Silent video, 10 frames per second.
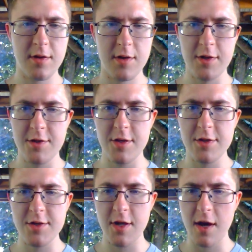It,
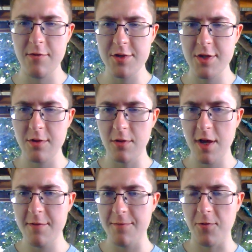it's in every single
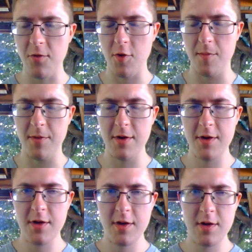life form.
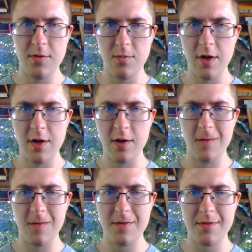
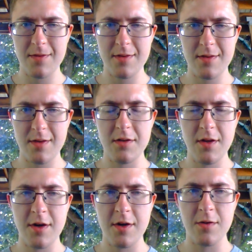Well, you
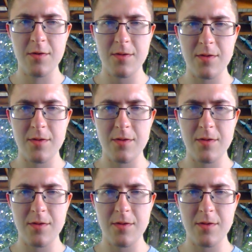know,